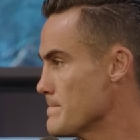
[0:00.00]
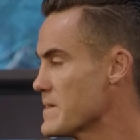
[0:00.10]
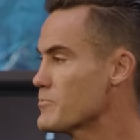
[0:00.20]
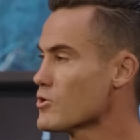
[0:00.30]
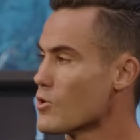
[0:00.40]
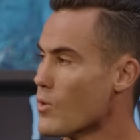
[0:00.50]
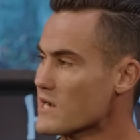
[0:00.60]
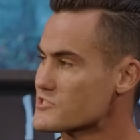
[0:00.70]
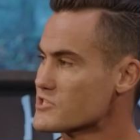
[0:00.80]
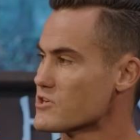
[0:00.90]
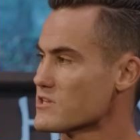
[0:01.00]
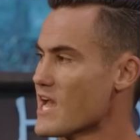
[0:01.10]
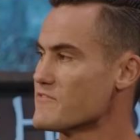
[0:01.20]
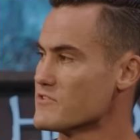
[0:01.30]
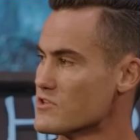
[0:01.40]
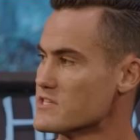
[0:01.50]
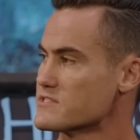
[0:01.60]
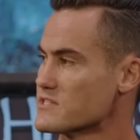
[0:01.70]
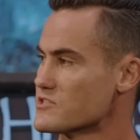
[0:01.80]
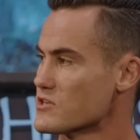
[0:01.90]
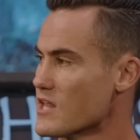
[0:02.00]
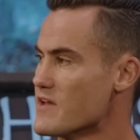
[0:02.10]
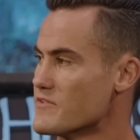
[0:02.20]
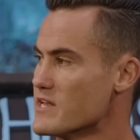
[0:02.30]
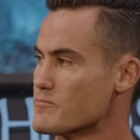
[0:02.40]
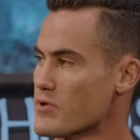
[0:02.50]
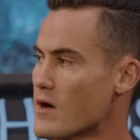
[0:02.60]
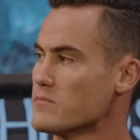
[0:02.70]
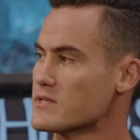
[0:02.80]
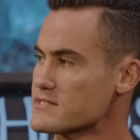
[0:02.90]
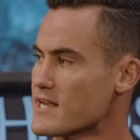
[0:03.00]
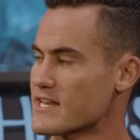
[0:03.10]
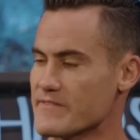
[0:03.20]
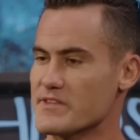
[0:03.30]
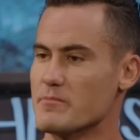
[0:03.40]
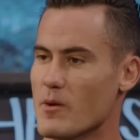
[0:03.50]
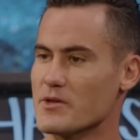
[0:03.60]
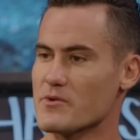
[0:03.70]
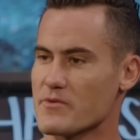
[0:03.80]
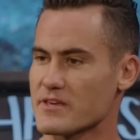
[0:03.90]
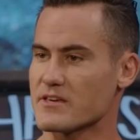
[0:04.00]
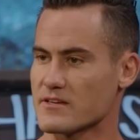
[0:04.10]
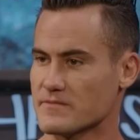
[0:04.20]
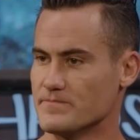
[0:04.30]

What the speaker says: People are watching your life and they're listening to your life, and it probably is not even the moment you're thinking.